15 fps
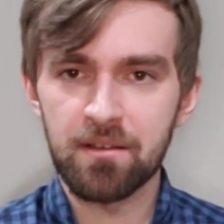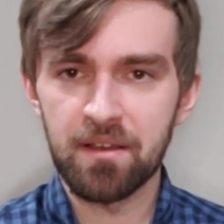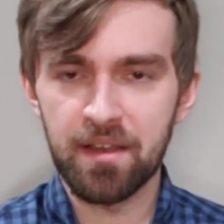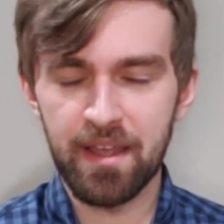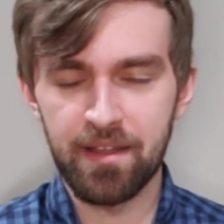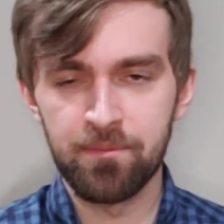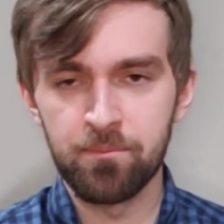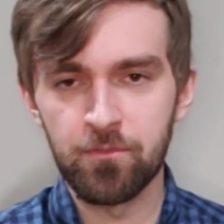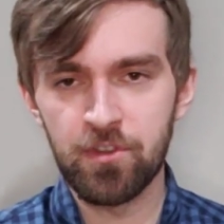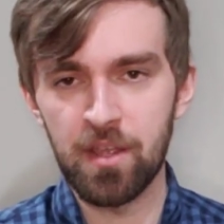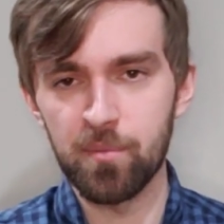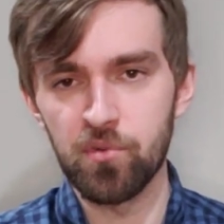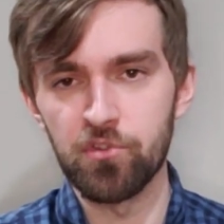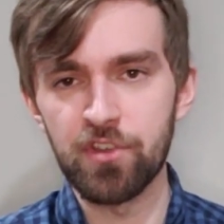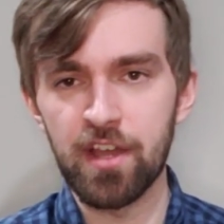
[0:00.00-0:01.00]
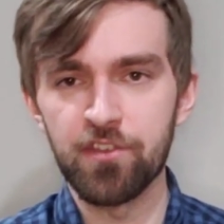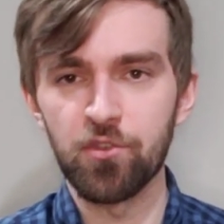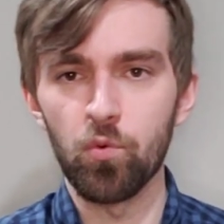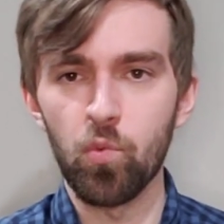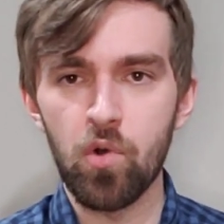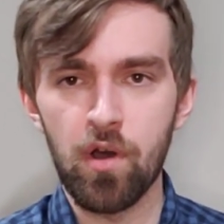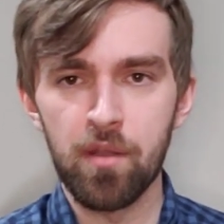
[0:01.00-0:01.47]
again, sample size of
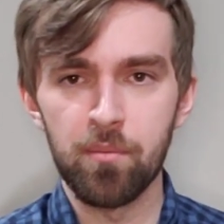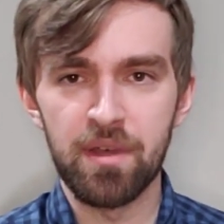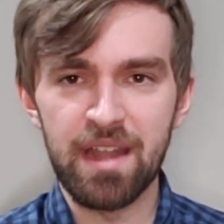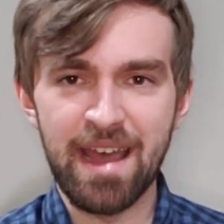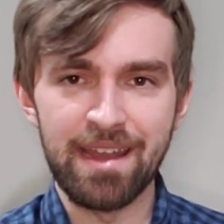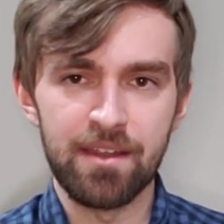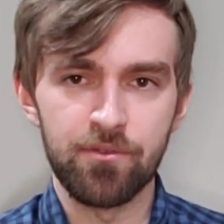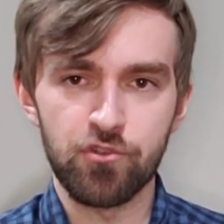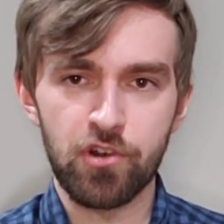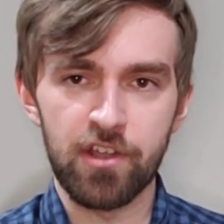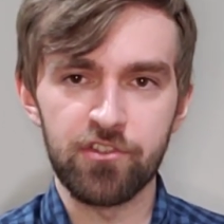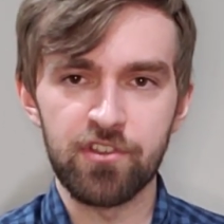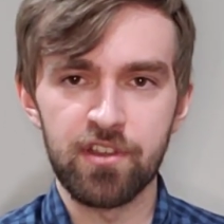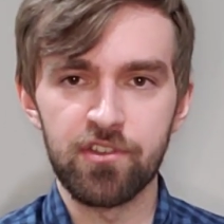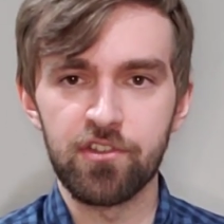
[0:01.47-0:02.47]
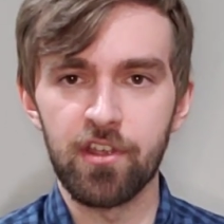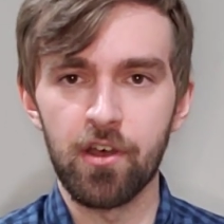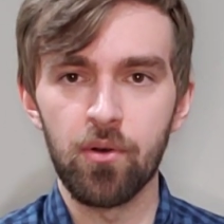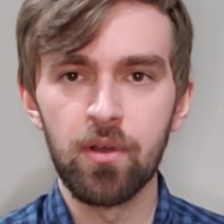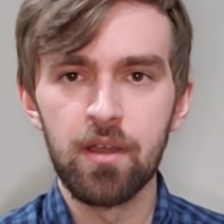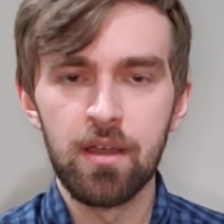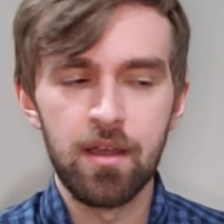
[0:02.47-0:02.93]
1, but I didn't trust it,
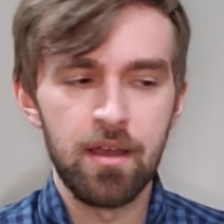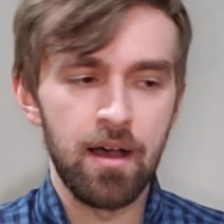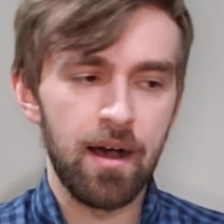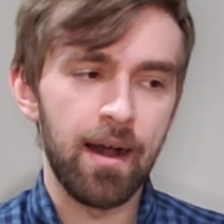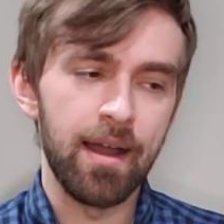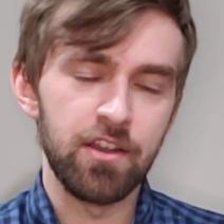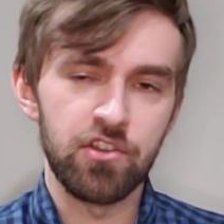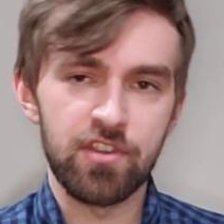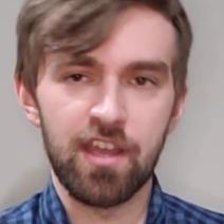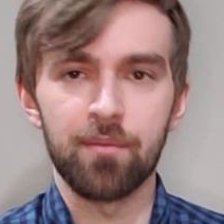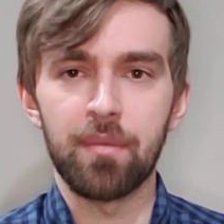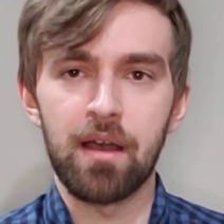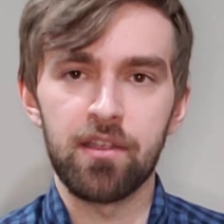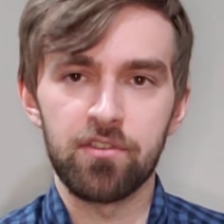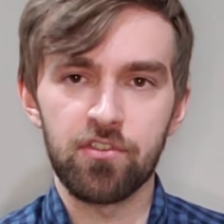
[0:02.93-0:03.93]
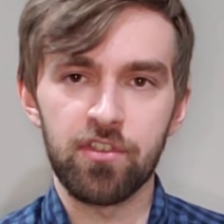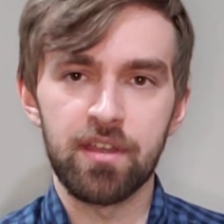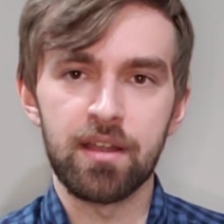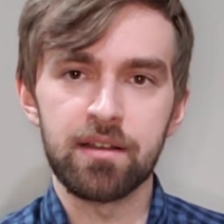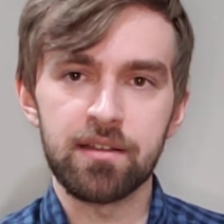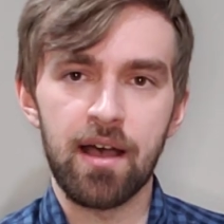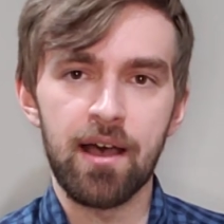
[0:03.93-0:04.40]
so I just have my
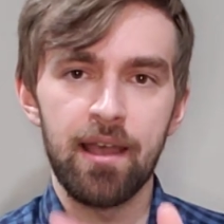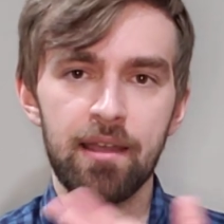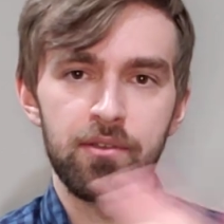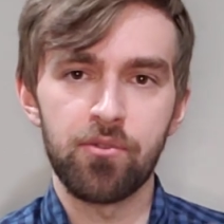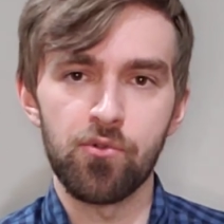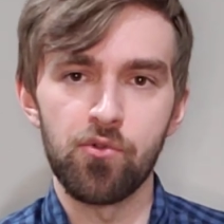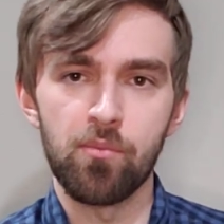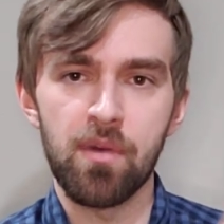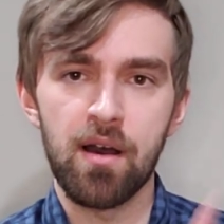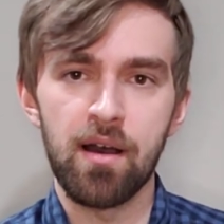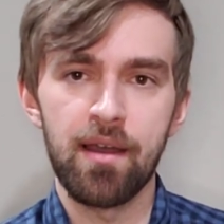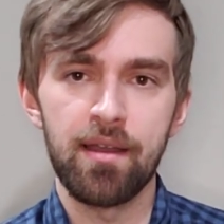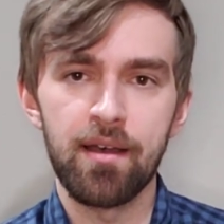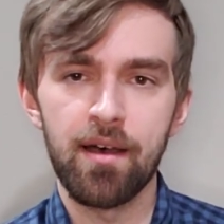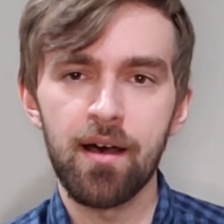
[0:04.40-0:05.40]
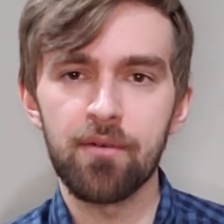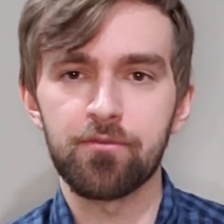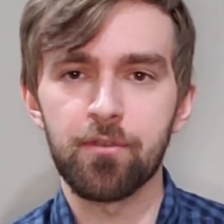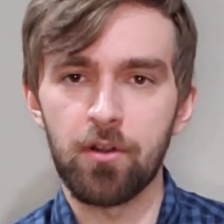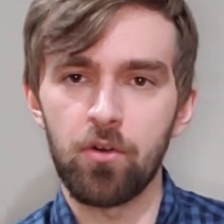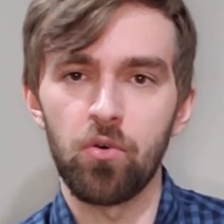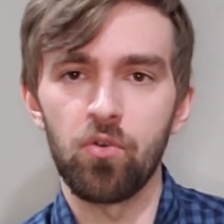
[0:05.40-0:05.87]
sling tied through my
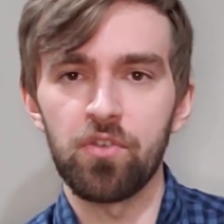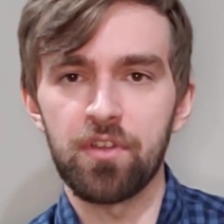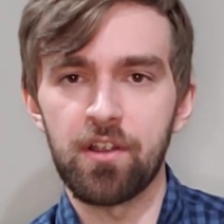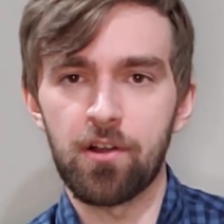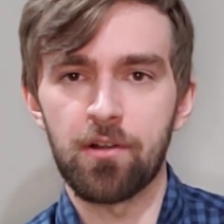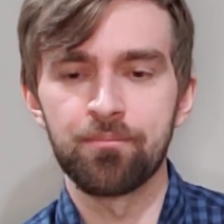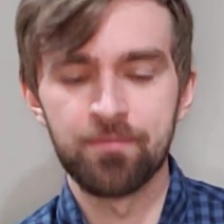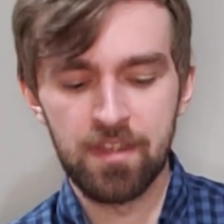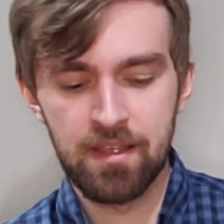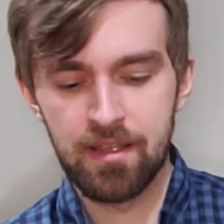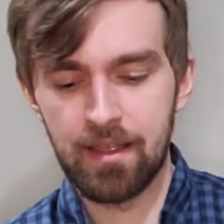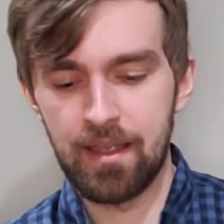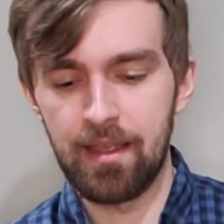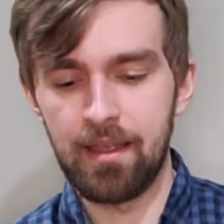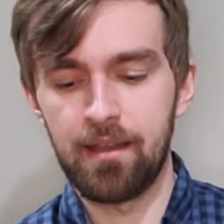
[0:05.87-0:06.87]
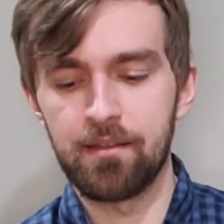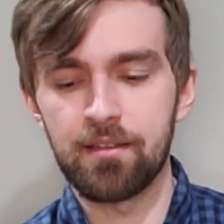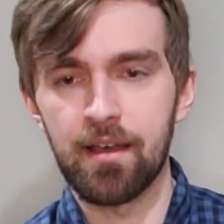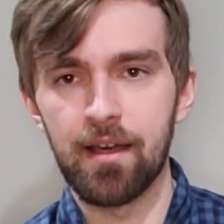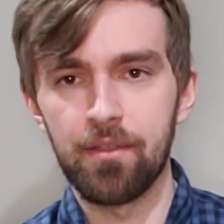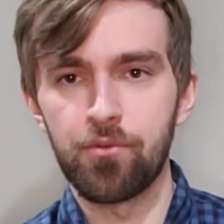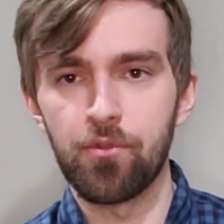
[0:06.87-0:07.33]
front hole here and
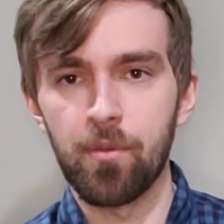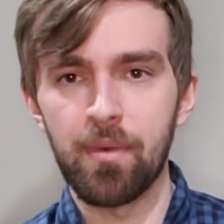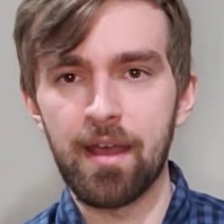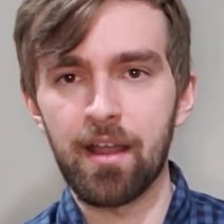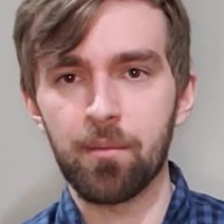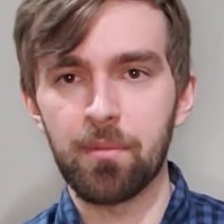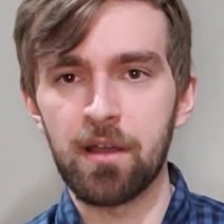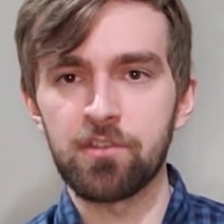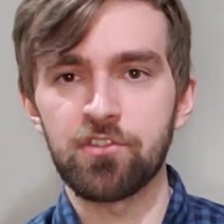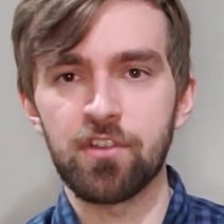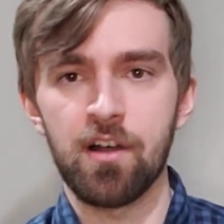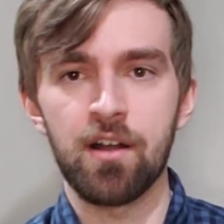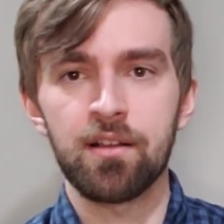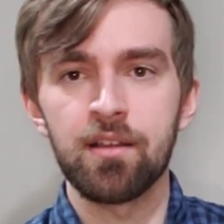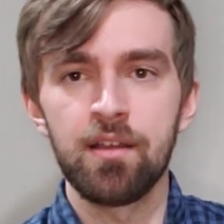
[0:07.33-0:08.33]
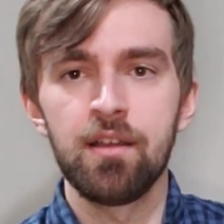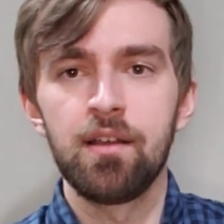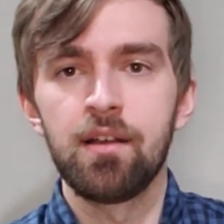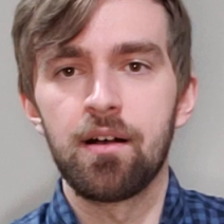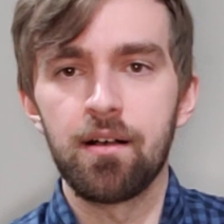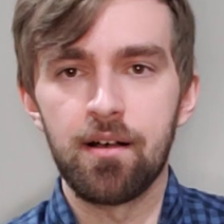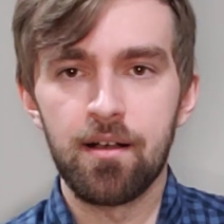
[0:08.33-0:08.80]
tied through the back of my stock.
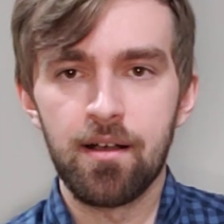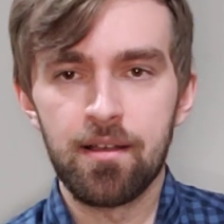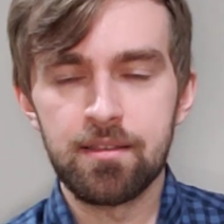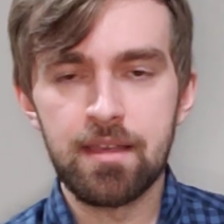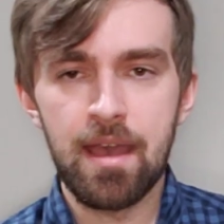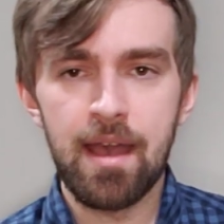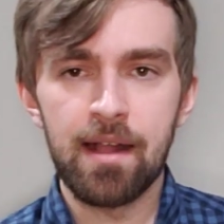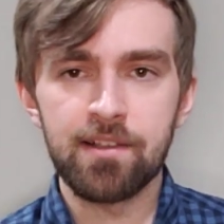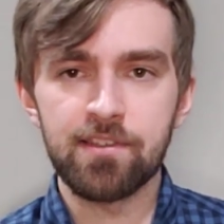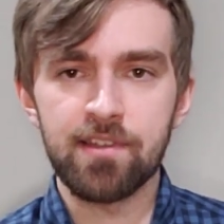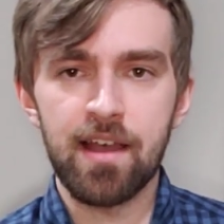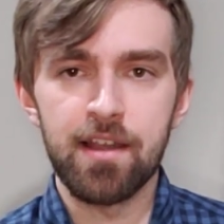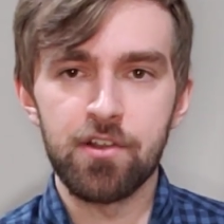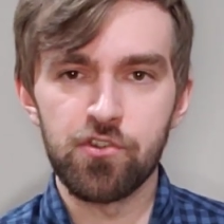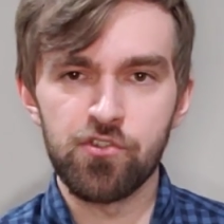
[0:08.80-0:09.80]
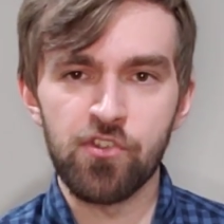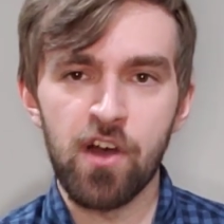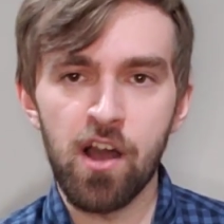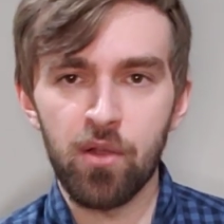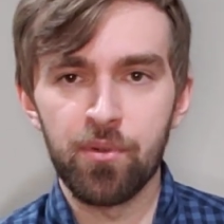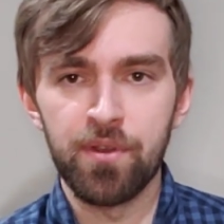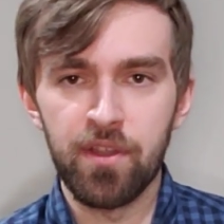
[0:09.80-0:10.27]
Yeah, it's tied to your
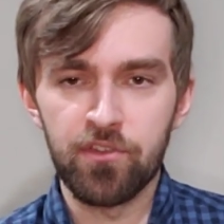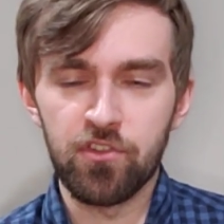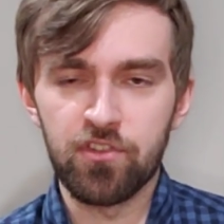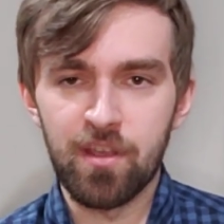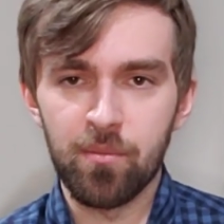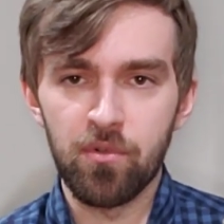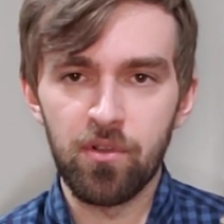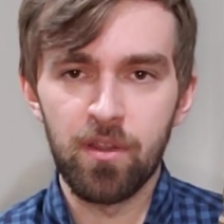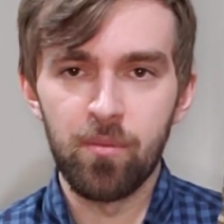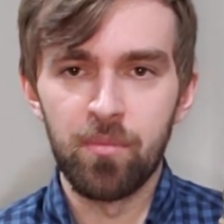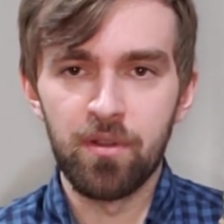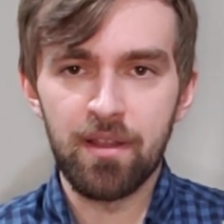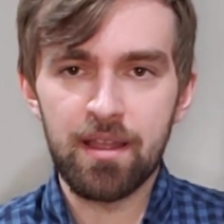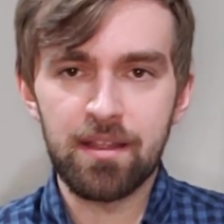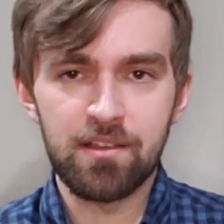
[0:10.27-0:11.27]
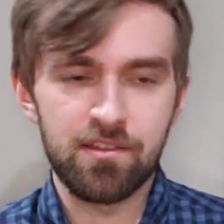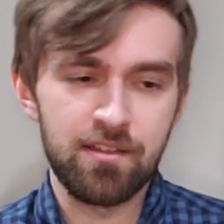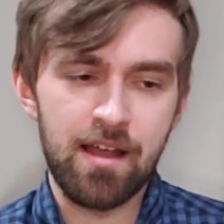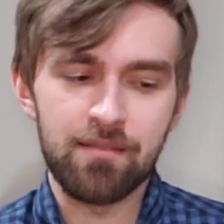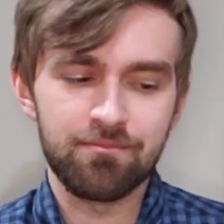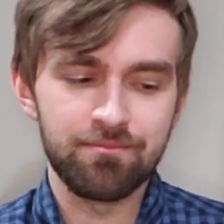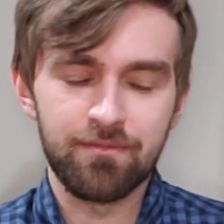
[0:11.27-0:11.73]
stock and you disassemble it, but like it's
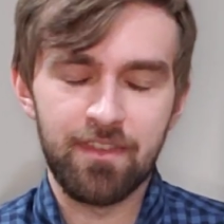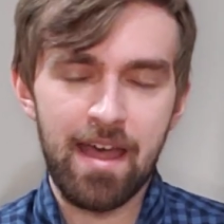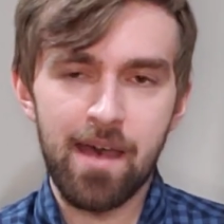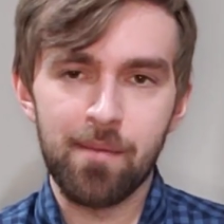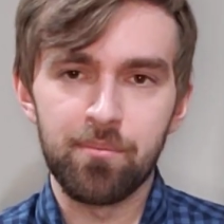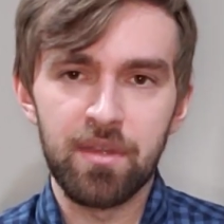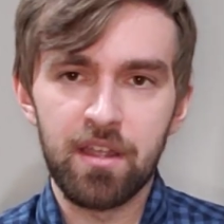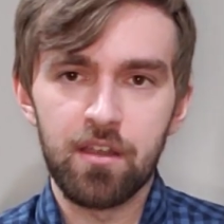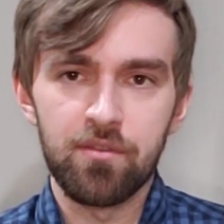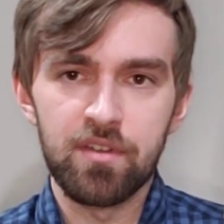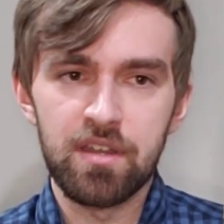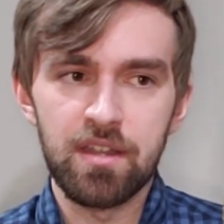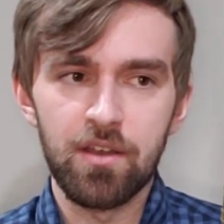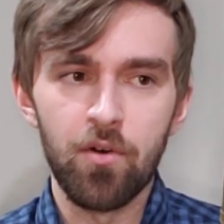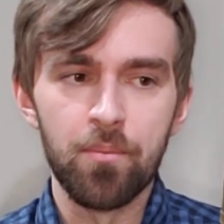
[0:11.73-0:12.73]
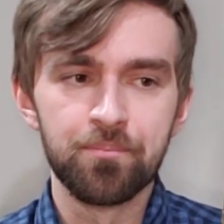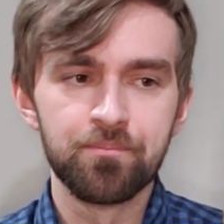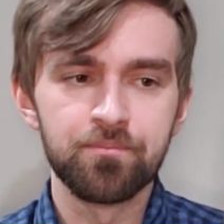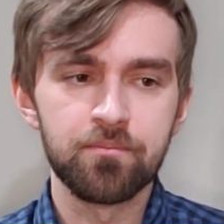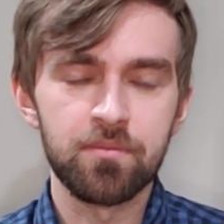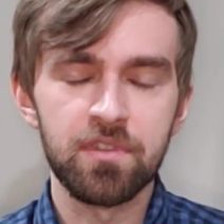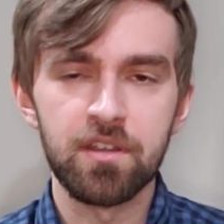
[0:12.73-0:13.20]
not that big of a deal.
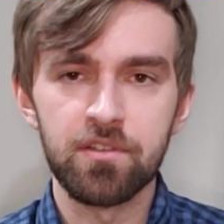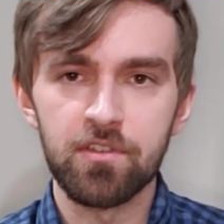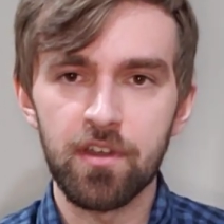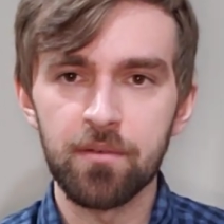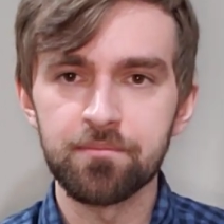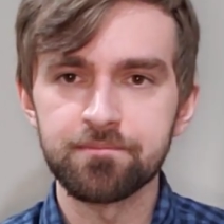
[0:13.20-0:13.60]
So,